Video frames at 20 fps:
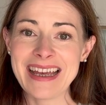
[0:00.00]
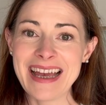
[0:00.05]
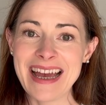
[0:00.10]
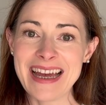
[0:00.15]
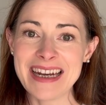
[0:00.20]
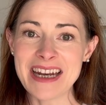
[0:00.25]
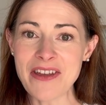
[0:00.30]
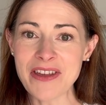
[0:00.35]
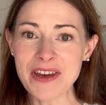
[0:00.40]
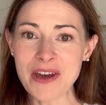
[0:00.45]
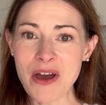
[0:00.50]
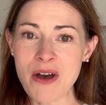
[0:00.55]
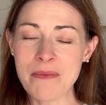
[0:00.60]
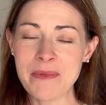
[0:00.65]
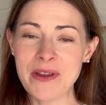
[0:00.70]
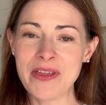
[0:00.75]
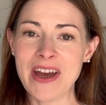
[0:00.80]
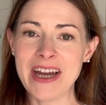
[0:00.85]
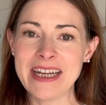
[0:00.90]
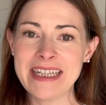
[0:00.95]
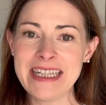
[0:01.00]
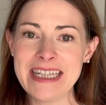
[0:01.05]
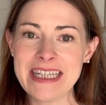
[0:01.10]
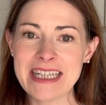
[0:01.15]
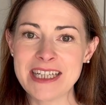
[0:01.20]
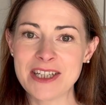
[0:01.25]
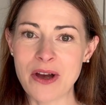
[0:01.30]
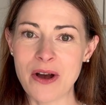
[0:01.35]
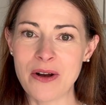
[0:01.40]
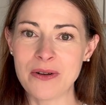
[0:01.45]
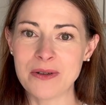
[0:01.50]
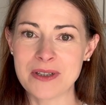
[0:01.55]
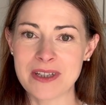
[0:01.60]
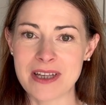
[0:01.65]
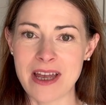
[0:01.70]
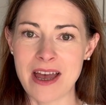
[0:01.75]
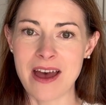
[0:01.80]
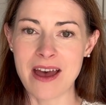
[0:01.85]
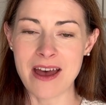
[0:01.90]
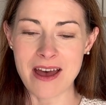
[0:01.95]
Another garment that I needed to
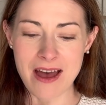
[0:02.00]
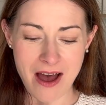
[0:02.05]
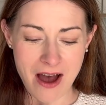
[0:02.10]
alter,